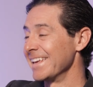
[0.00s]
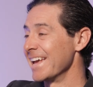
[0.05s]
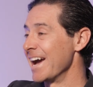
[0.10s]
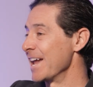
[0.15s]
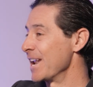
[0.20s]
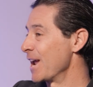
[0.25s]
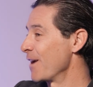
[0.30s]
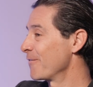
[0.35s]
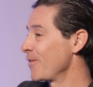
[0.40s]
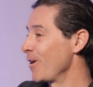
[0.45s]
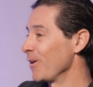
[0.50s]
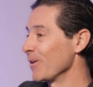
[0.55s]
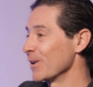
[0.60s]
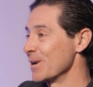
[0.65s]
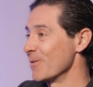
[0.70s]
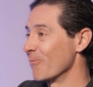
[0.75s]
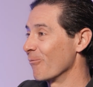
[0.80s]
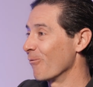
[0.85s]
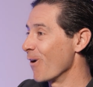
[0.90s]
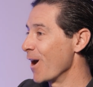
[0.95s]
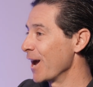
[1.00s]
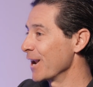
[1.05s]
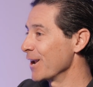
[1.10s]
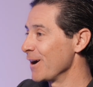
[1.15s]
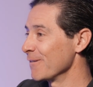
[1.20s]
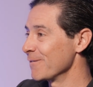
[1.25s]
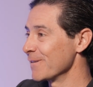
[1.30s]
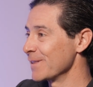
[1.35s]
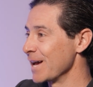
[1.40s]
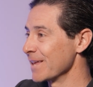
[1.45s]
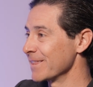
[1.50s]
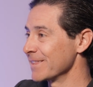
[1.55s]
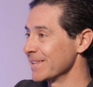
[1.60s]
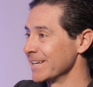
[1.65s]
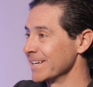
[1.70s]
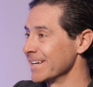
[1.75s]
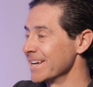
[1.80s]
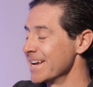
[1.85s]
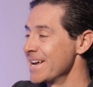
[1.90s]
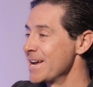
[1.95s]
Yeah, and I followed him right off of that
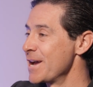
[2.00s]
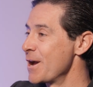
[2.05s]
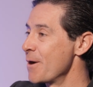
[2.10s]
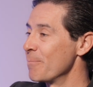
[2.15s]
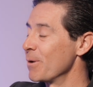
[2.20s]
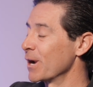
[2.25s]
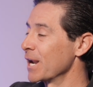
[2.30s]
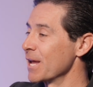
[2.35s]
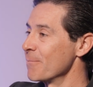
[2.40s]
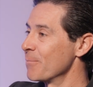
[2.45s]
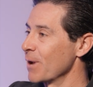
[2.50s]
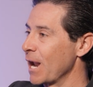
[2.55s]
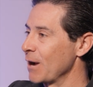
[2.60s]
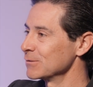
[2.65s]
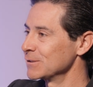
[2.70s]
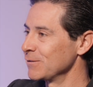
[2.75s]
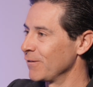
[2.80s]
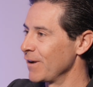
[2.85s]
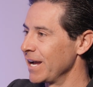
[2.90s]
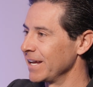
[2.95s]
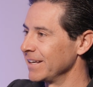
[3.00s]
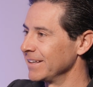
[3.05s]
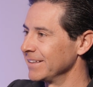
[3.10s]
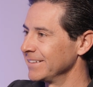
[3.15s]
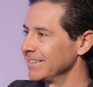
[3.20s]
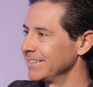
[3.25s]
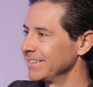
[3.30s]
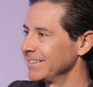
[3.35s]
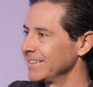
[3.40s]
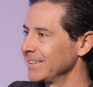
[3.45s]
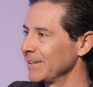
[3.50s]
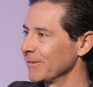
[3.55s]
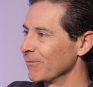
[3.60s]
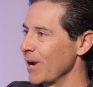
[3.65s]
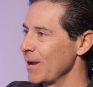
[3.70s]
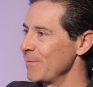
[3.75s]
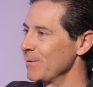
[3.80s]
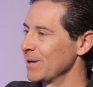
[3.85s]
thing, but I was fine, right?